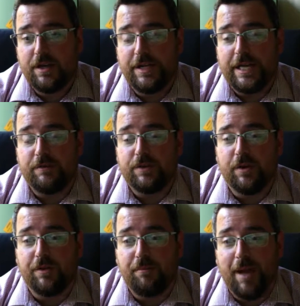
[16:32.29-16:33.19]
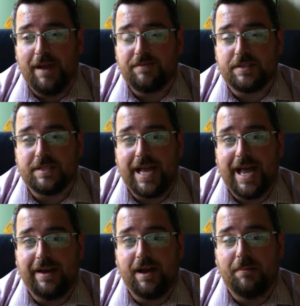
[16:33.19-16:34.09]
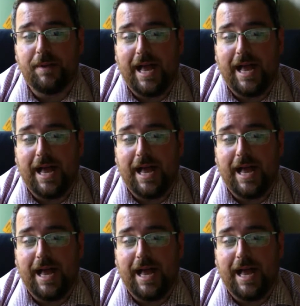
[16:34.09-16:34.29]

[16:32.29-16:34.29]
even though the math doesn't add up